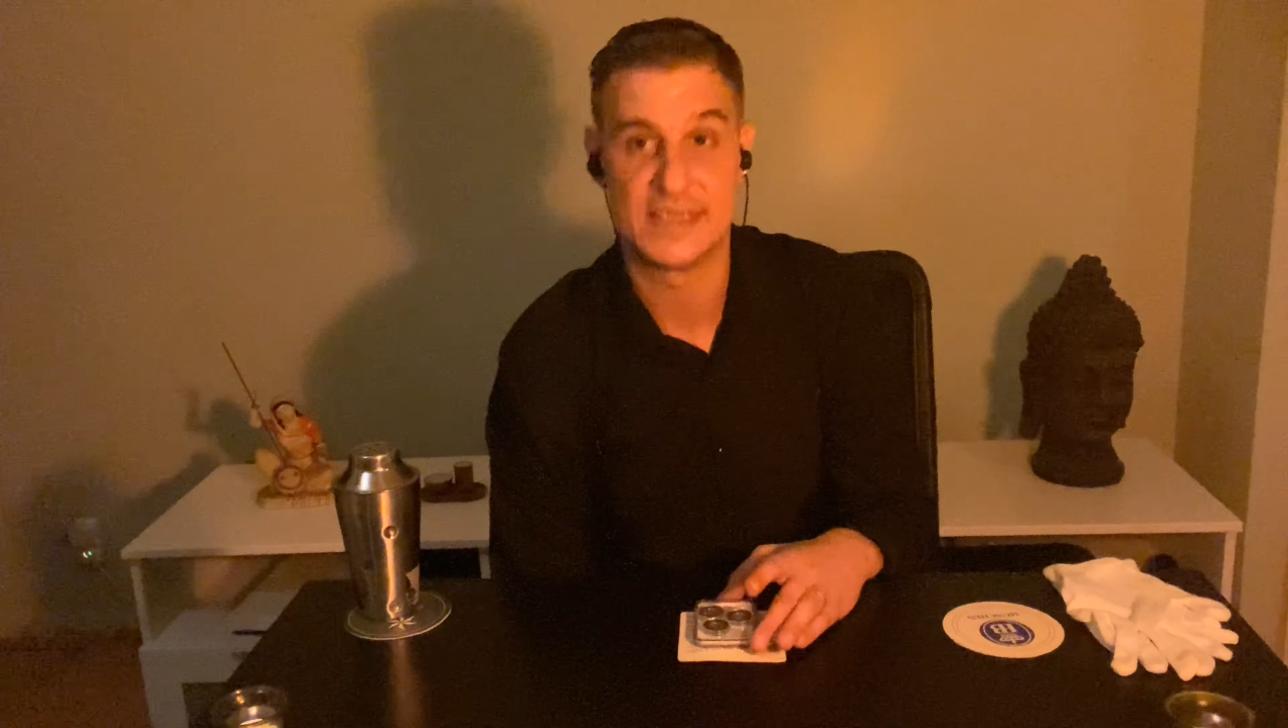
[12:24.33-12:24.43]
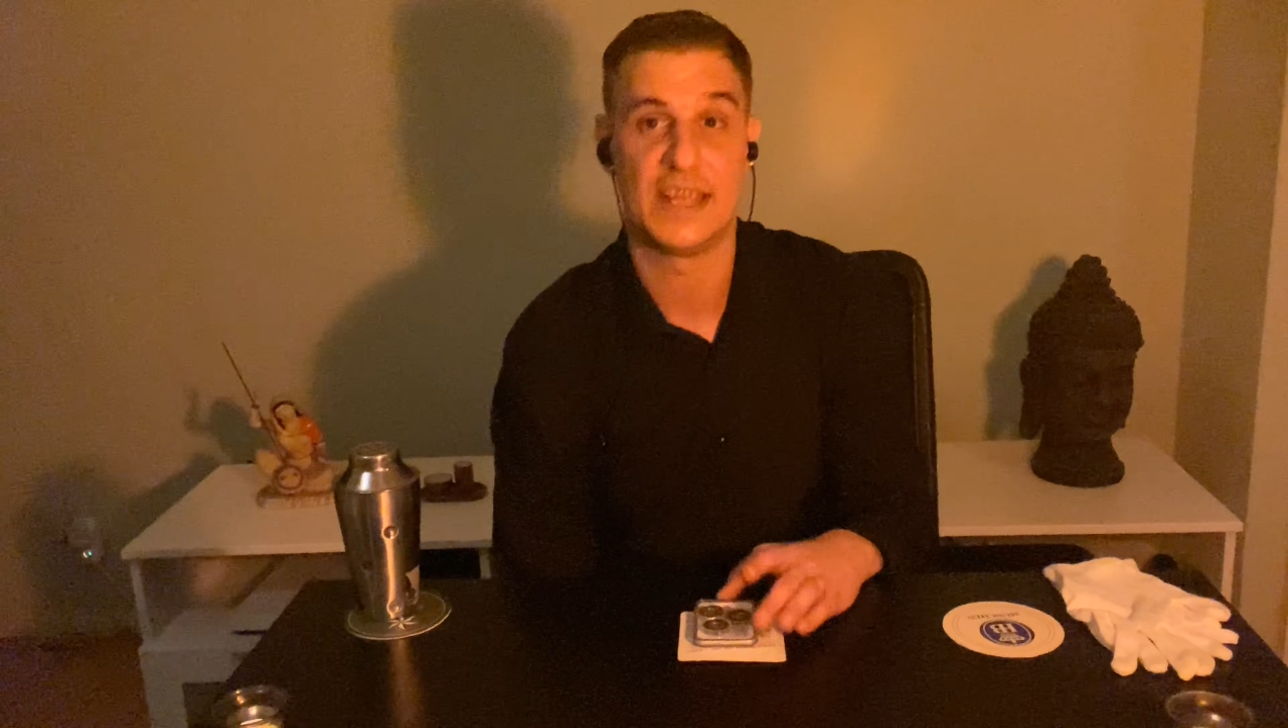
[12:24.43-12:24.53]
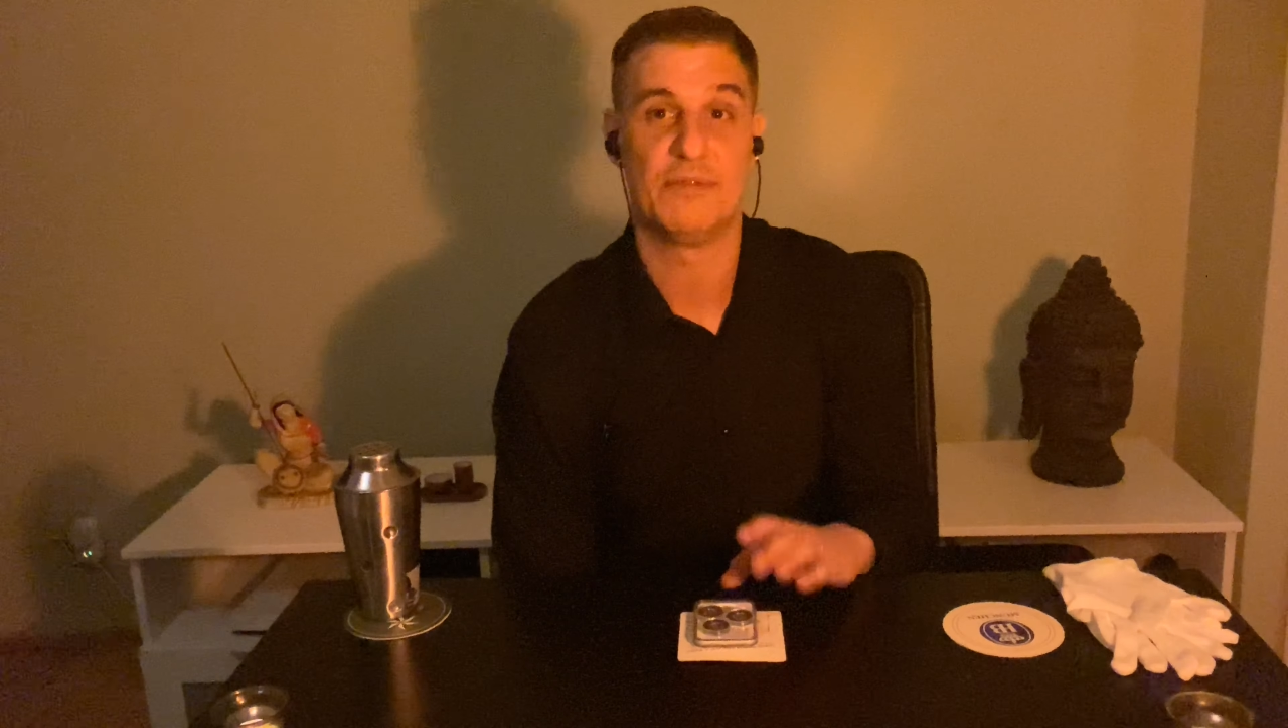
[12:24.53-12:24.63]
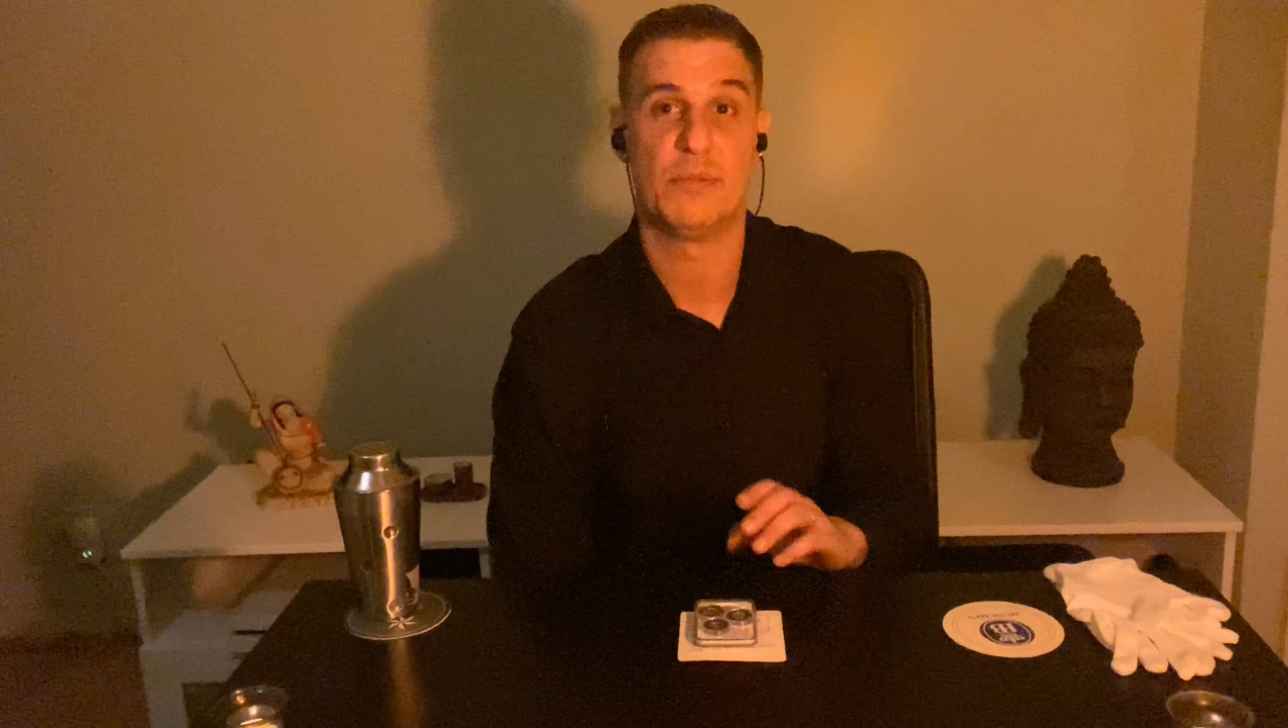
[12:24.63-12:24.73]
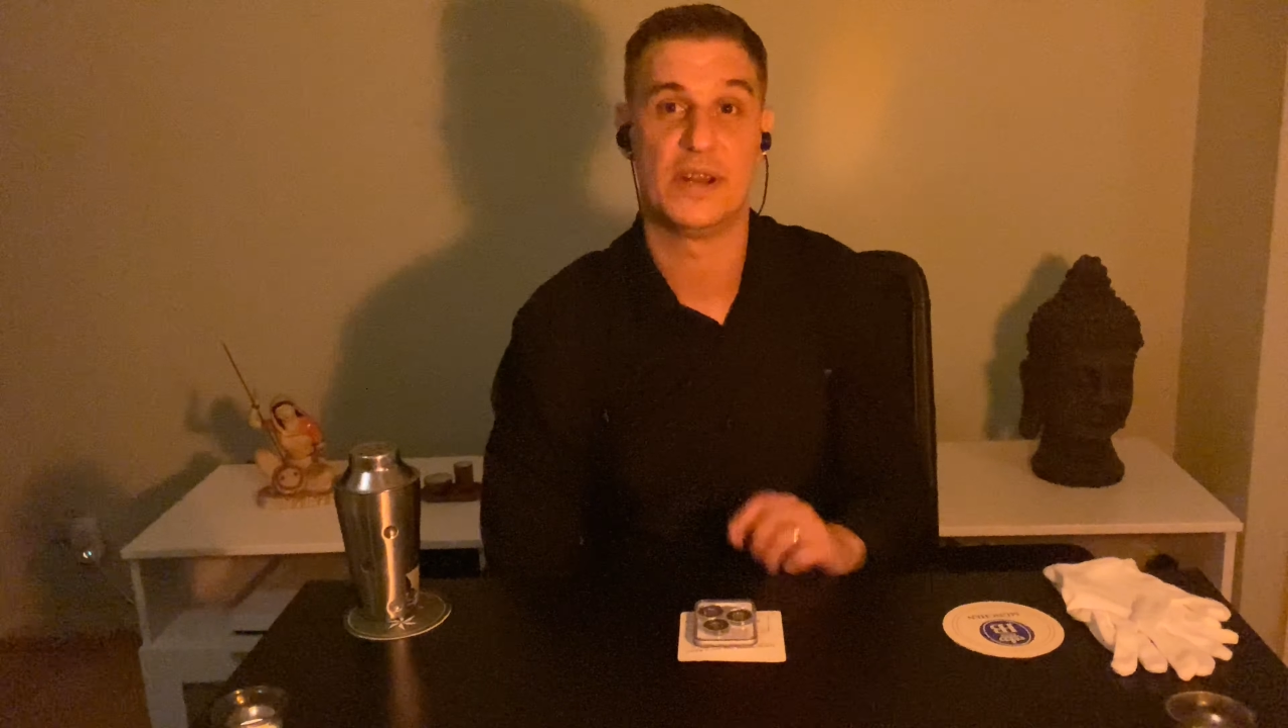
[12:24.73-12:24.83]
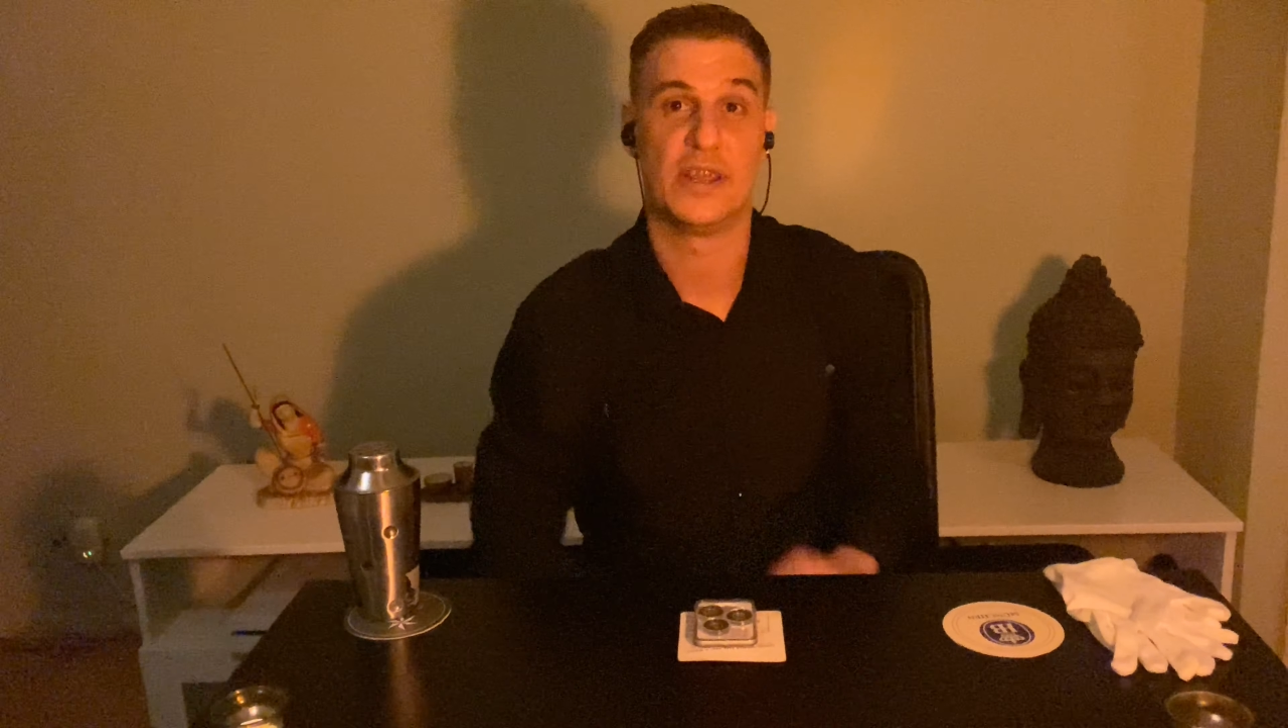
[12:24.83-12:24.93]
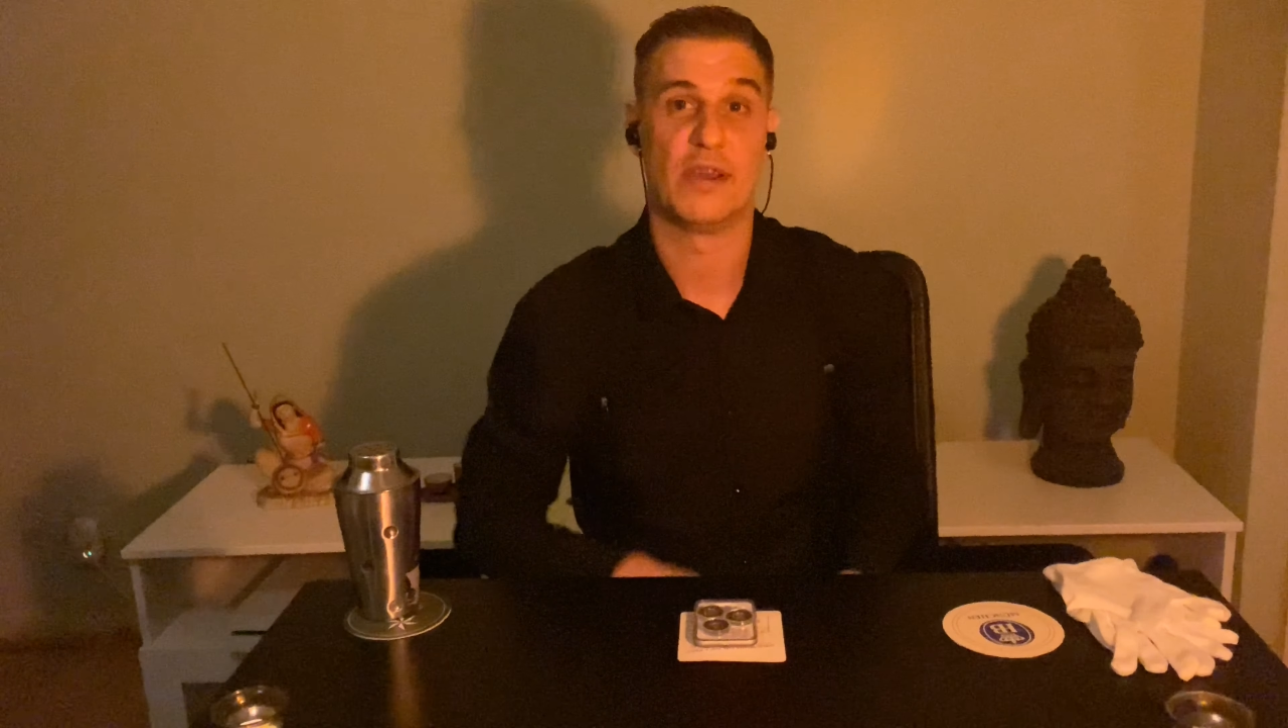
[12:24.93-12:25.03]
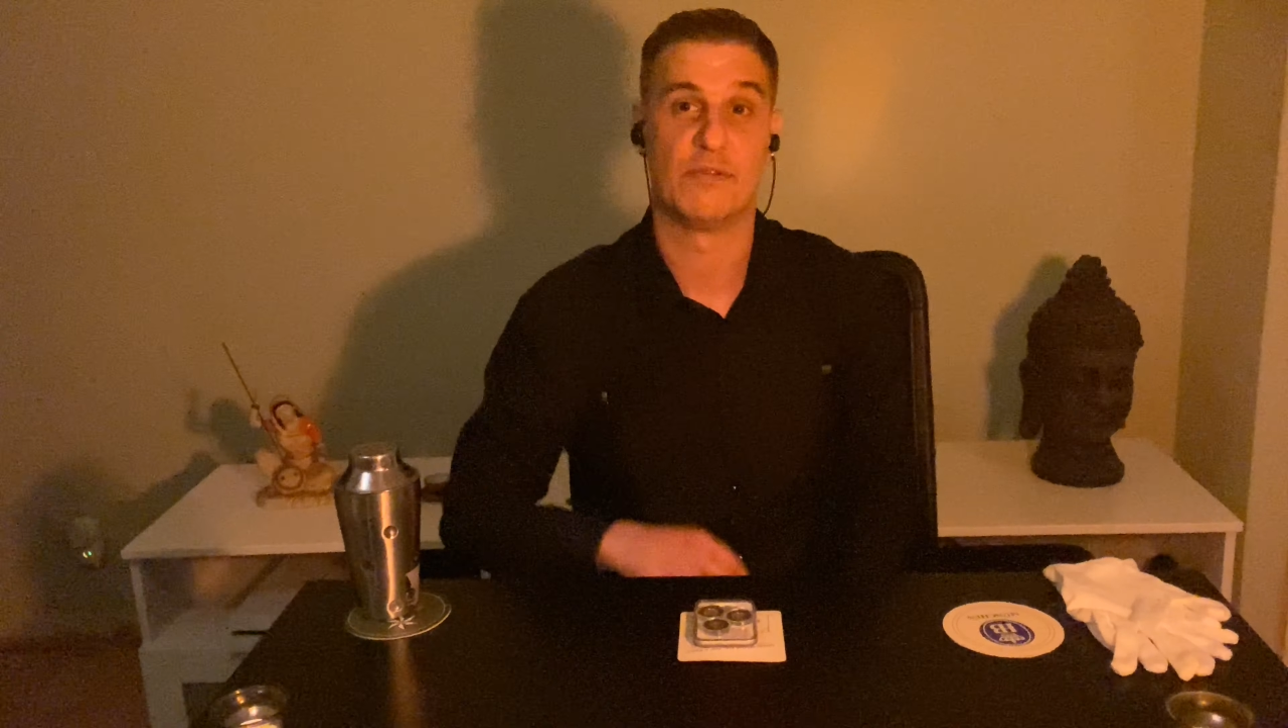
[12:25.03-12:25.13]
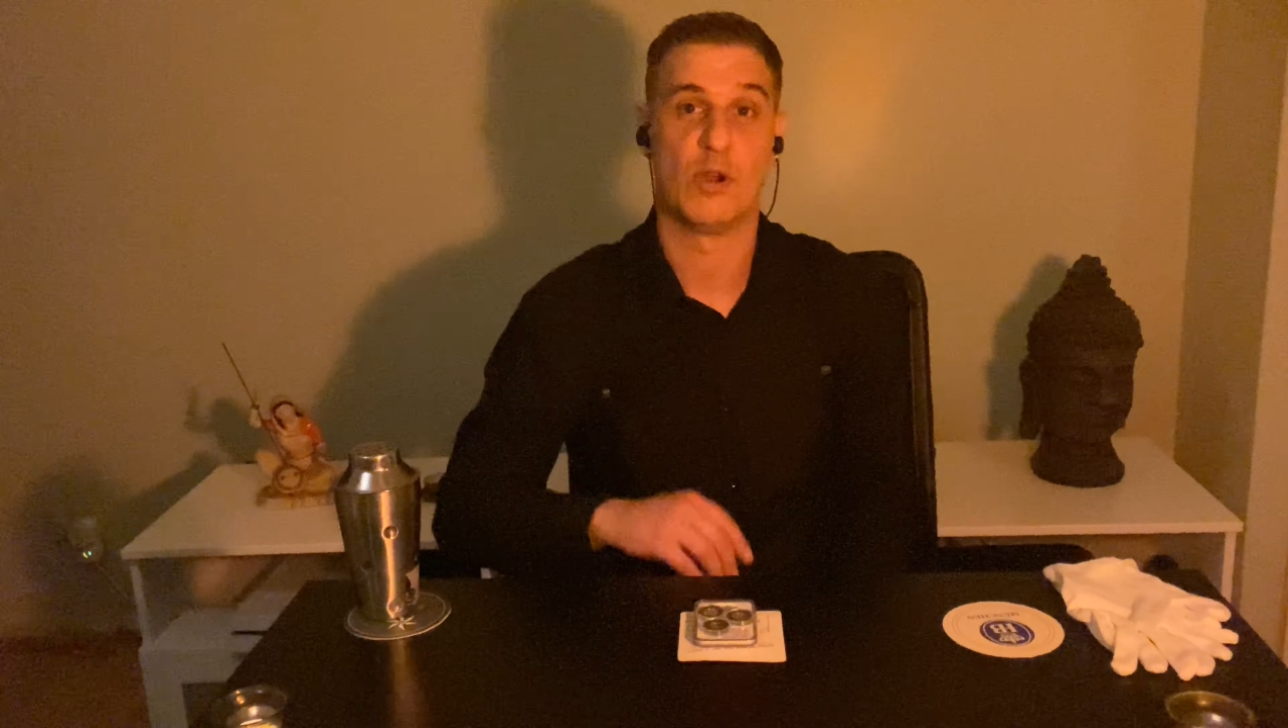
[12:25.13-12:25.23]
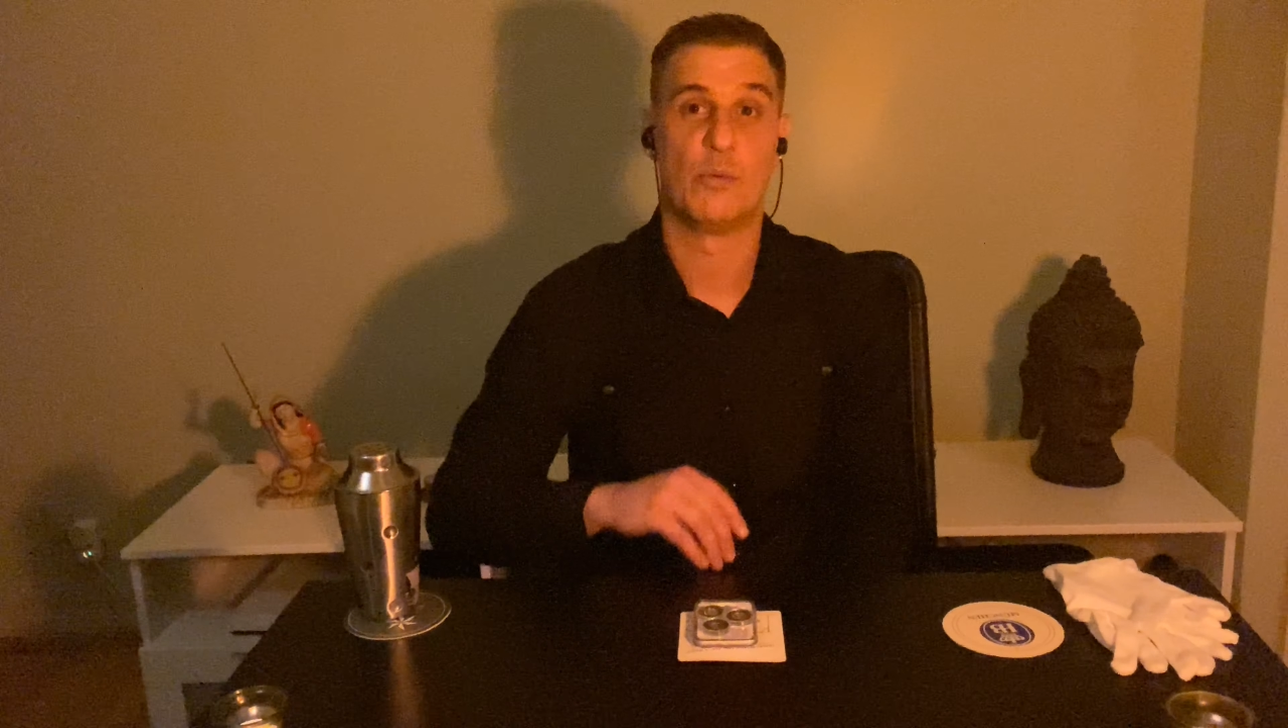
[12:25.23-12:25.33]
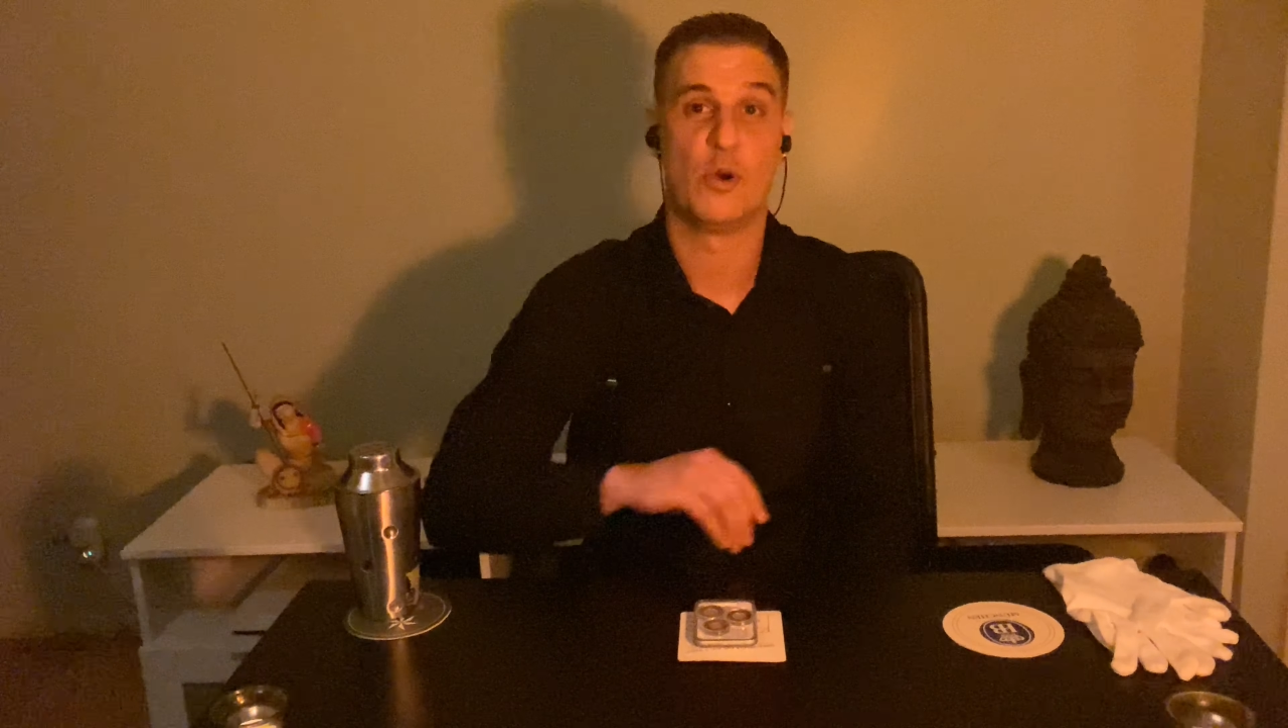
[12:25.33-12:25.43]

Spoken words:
save money over